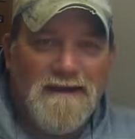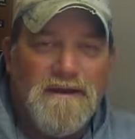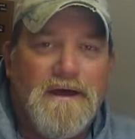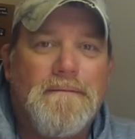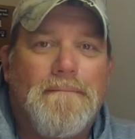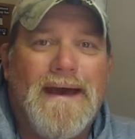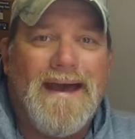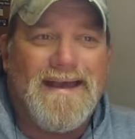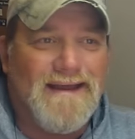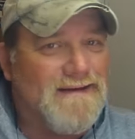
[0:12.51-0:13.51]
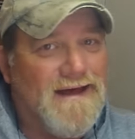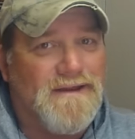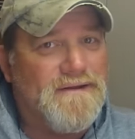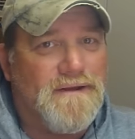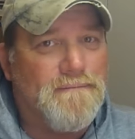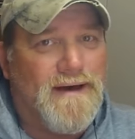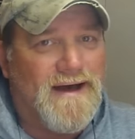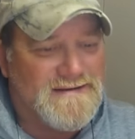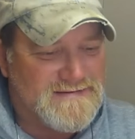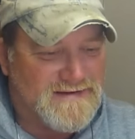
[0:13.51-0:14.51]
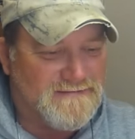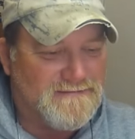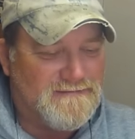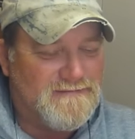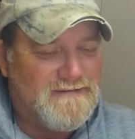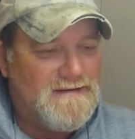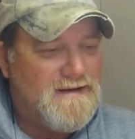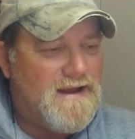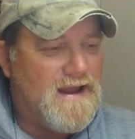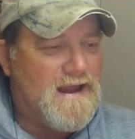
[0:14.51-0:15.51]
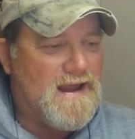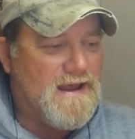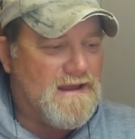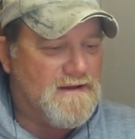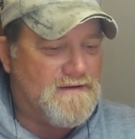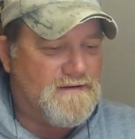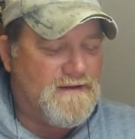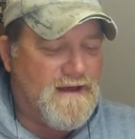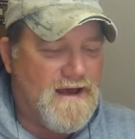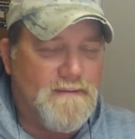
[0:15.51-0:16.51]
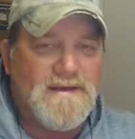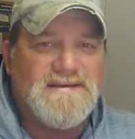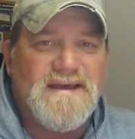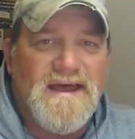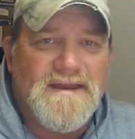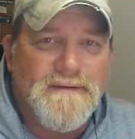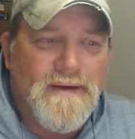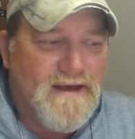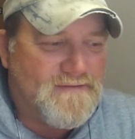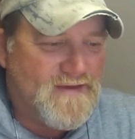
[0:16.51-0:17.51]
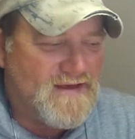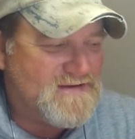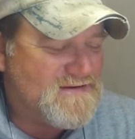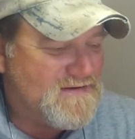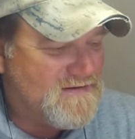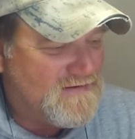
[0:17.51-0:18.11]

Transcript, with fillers: An unbagging, not an unboxing. And I'm excited about this